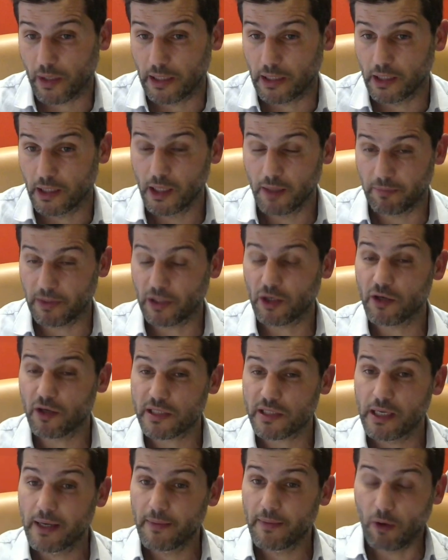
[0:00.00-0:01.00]
way
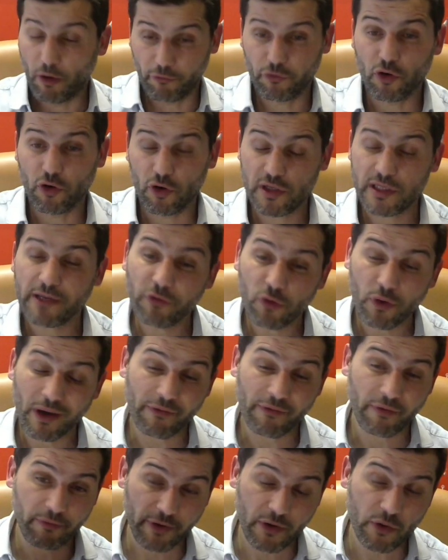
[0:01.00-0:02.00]
because of course if you
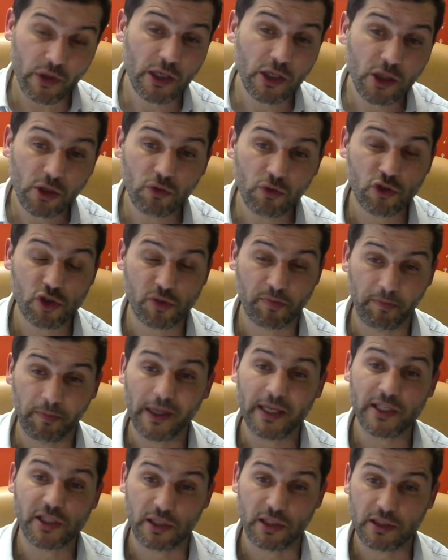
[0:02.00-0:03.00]
have a very huge
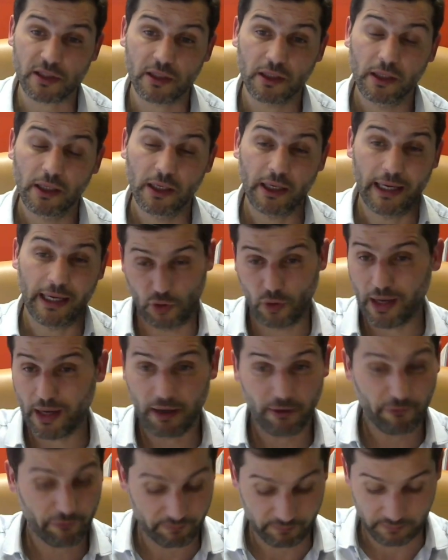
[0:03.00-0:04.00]
budget you
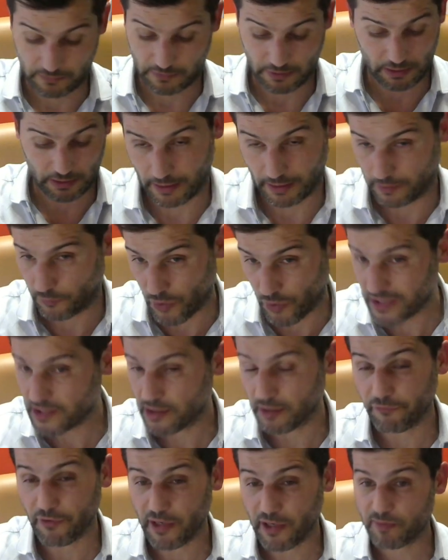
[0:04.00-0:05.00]
have a great
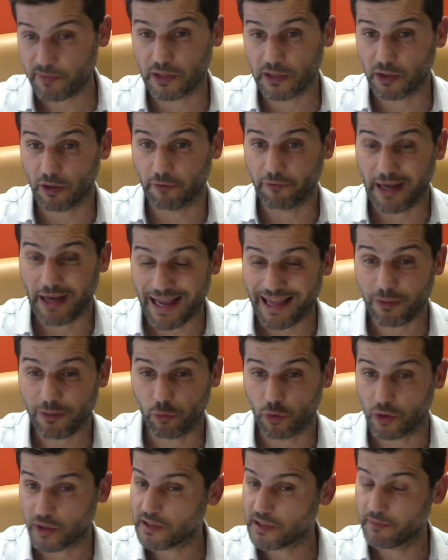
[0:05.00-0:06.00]
investment of
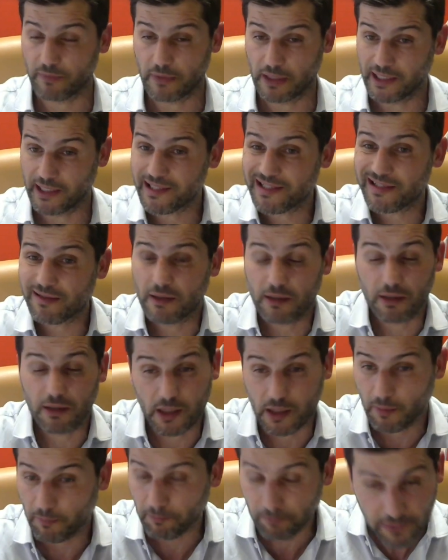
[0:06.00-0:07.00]
AdWords, it's
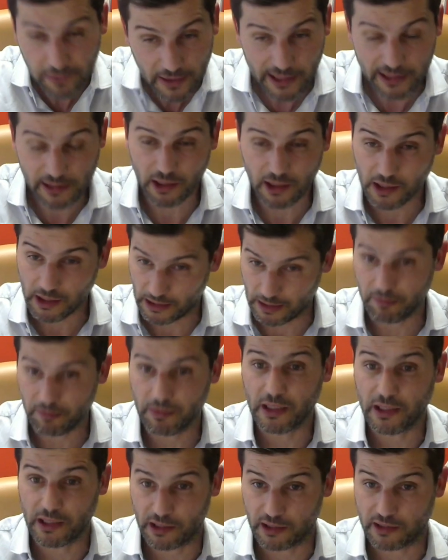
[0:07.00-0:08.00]
completely
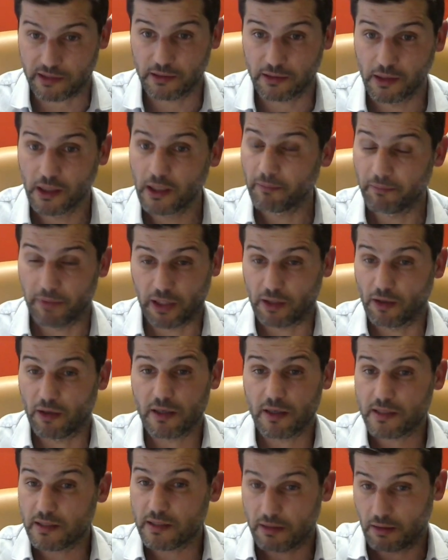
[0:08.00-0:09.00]
immediate
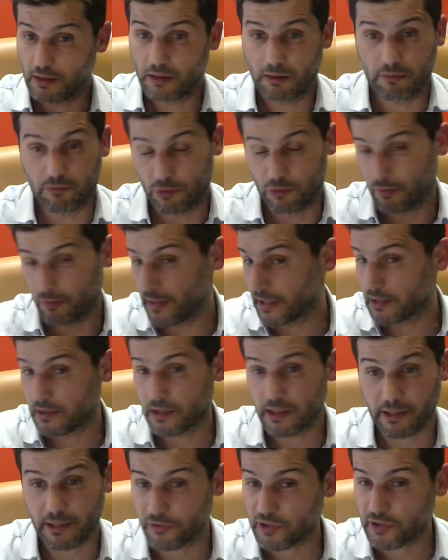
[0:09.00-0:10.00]
because uh, you make the
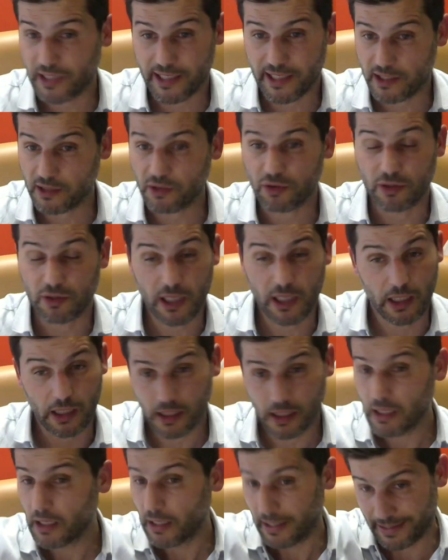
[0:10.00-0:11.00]
advertising
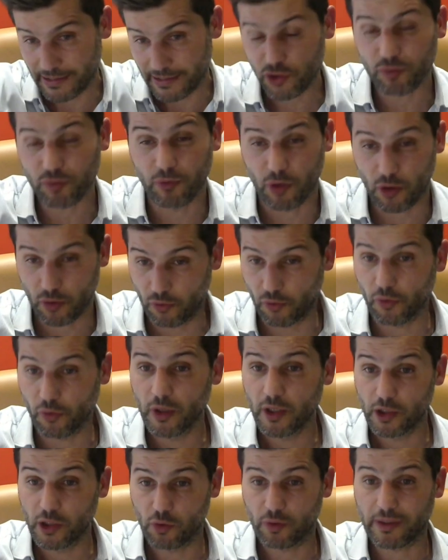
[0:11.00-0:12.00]
today and tomorrow
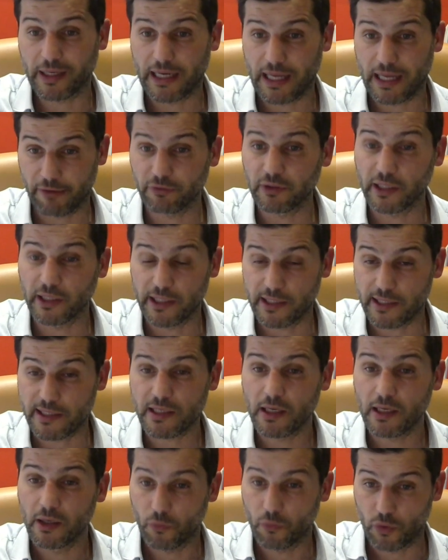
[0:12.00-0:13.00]
you can have
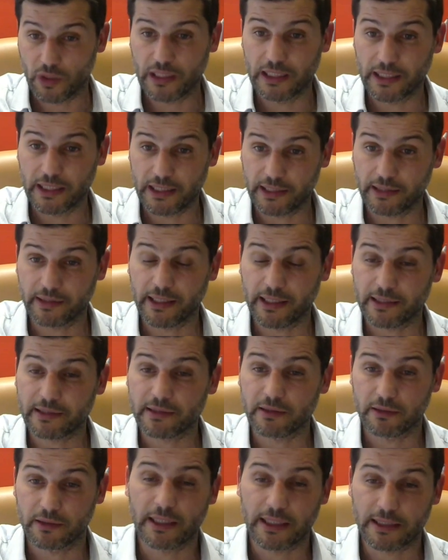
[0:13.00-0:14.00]
leads regarding that
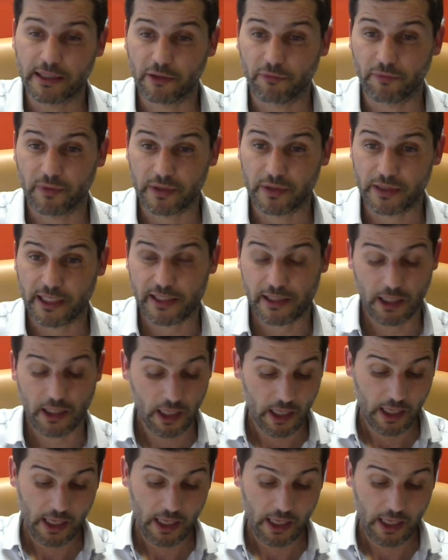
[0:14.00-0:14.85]
that advertising.